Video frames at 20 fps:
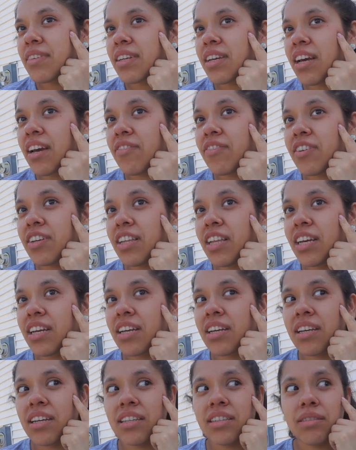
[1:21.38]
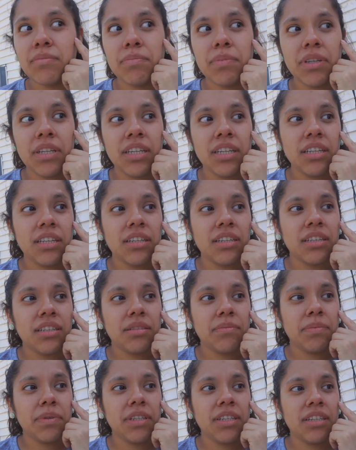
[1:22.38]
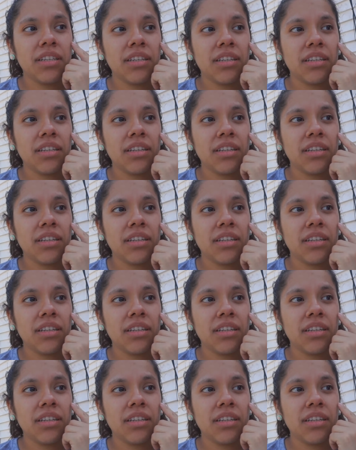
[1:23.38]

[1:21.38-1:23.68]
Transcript: I feel like it's beating, it's being